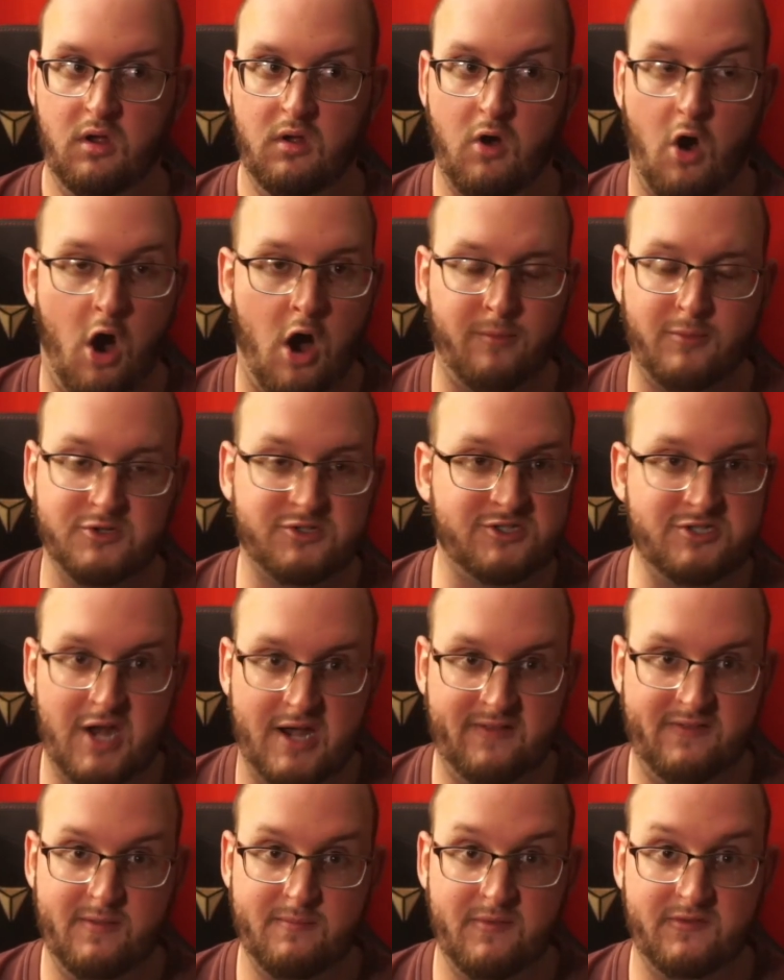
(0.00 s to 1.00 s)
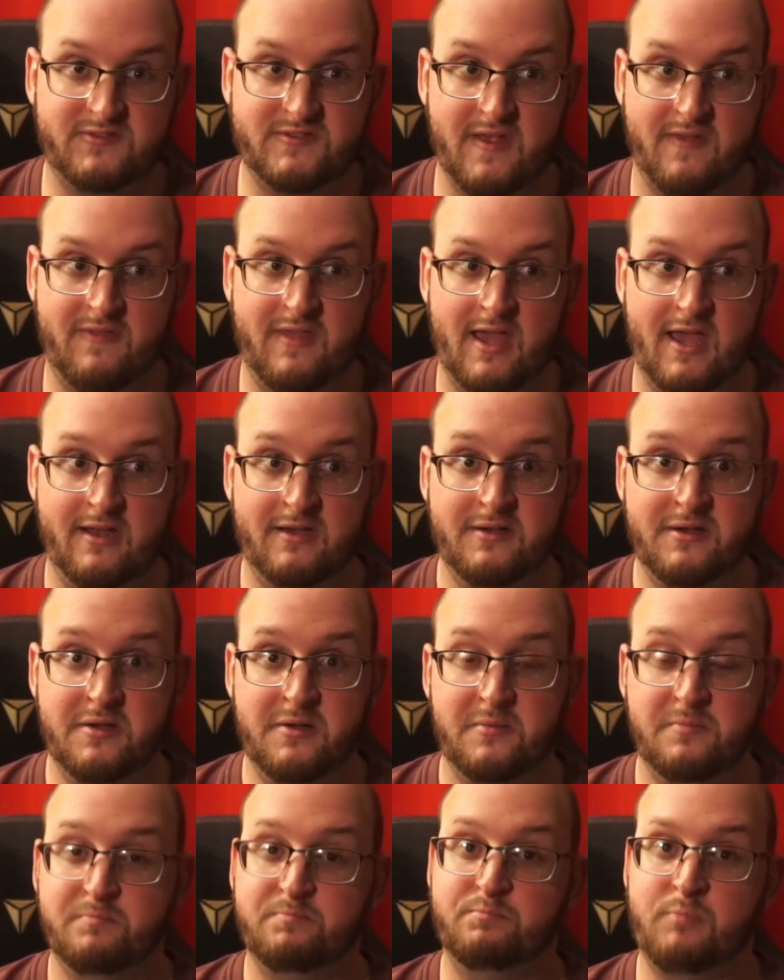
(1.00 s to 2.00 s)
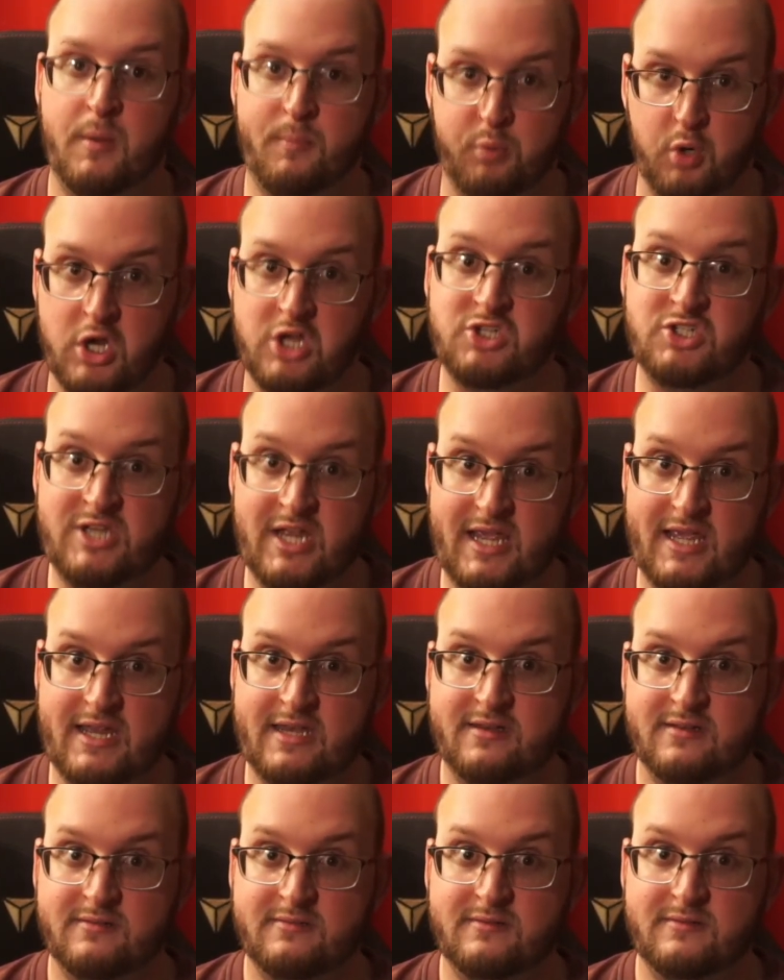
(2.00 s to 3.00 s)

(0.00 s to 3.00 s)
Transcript: Almost none of them have said that. But Preach did.